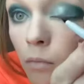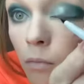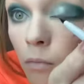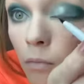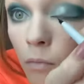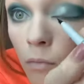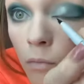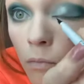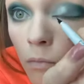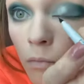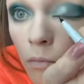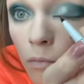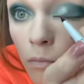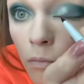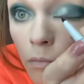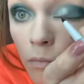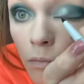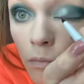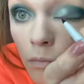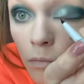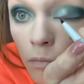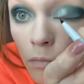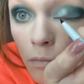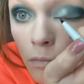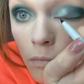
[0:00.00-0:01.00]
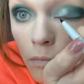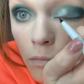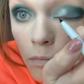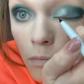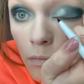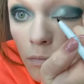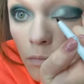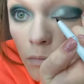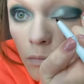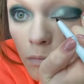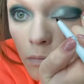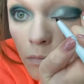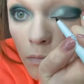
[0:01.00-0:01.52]

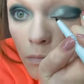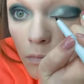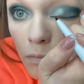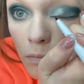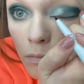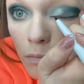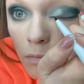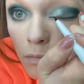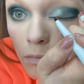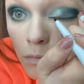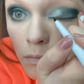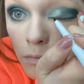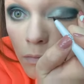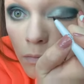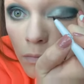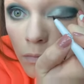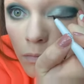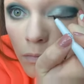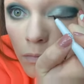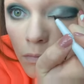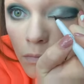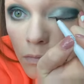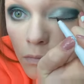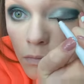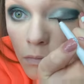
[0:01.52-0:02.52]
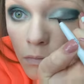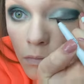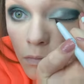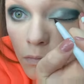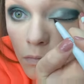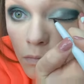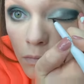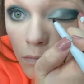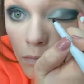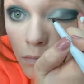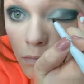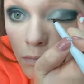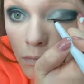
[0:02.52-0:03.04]

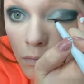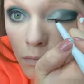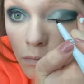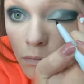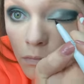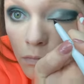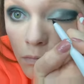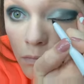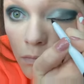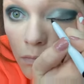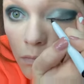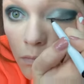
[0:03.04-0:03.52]
Nothing is said.